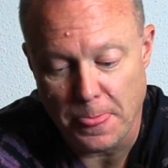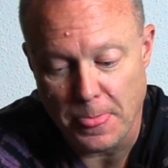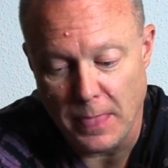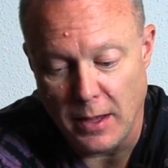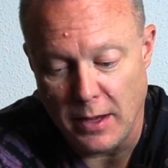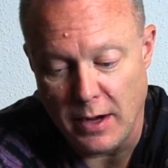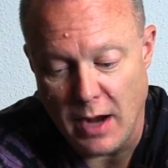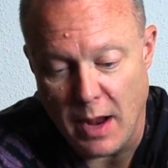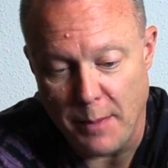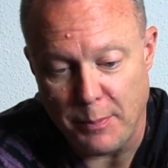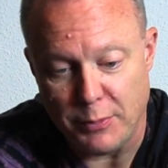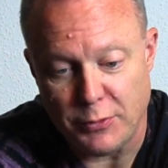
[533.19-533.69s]

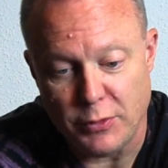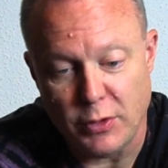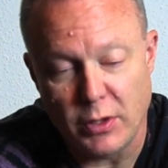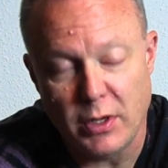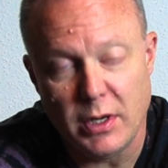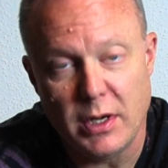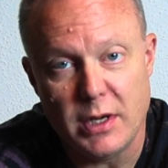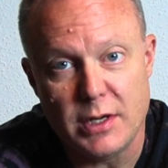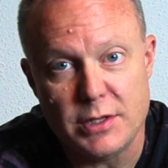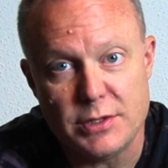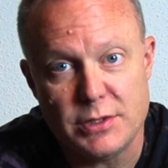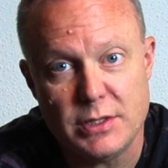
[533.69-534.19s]
an
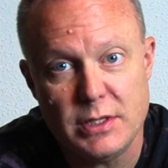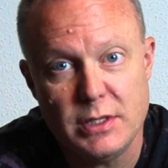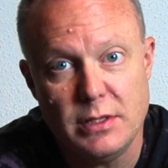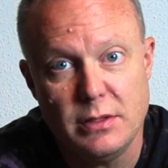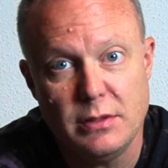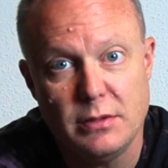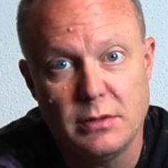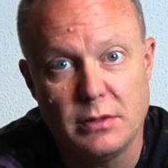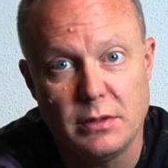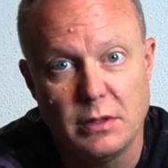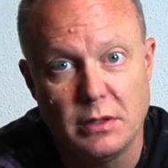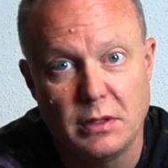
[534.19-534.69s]
opportunity to
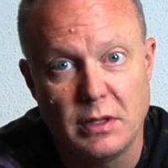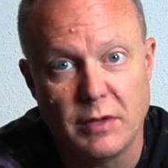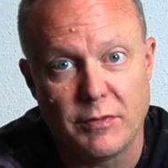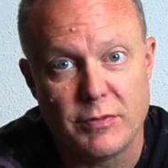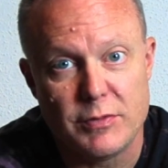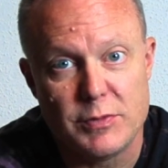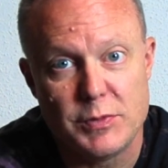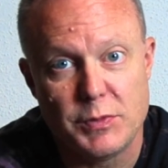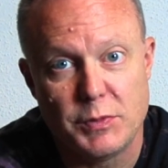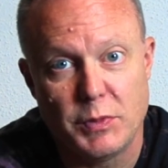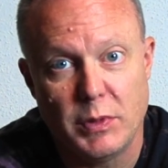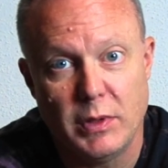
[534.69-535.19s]
see the
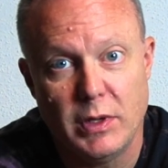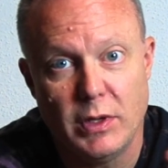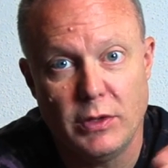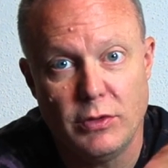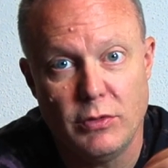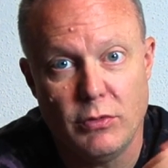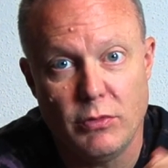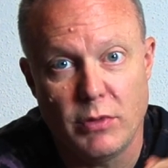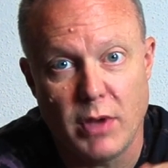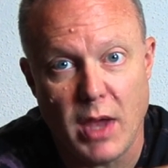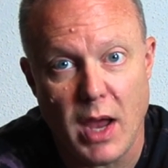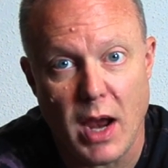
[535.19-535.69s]
difference between the
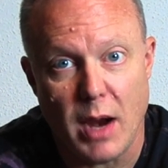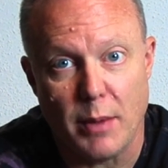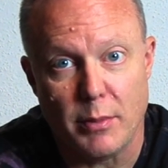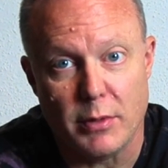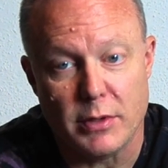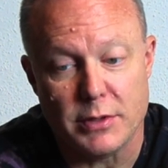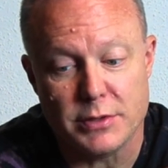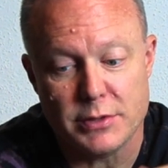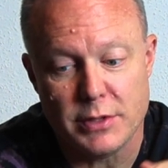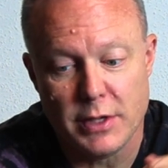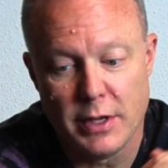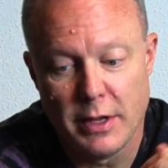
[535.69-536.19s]
two
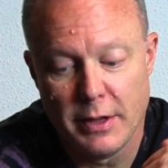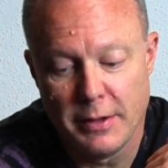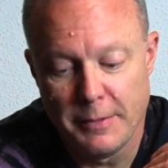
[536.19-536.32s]
cameras.